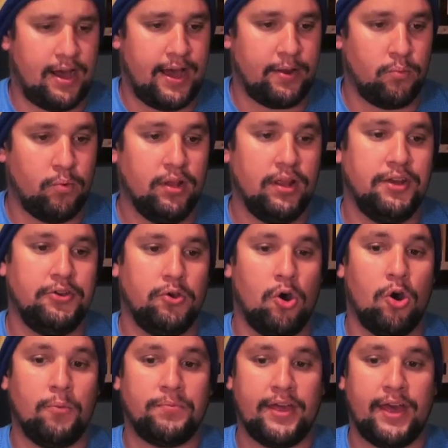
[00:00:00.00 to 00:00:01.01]
I really do
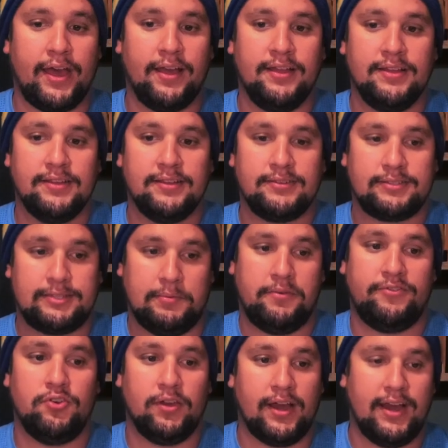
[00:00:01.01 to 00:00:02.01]
hope that some
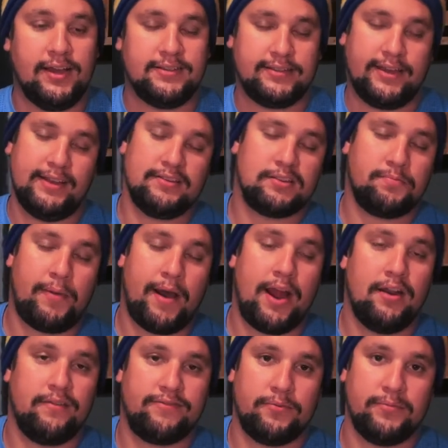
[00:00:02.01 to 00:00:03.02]
of you guys get
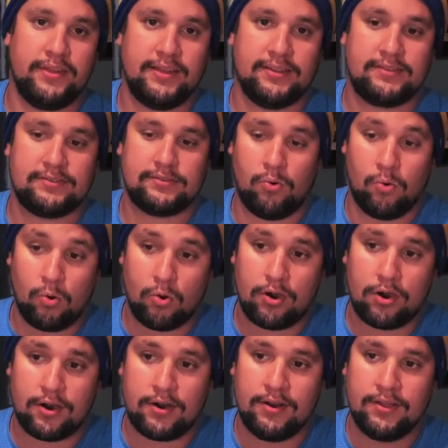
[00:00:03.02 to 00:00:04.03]
inspired from this,
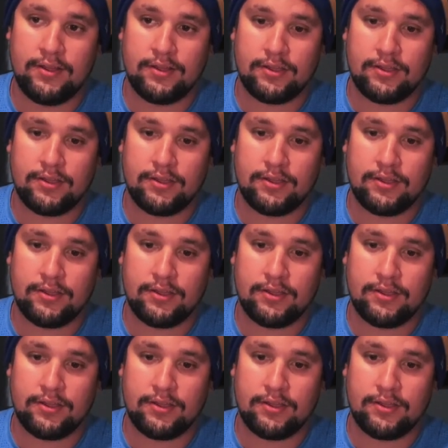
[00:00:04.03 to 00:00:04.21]
or,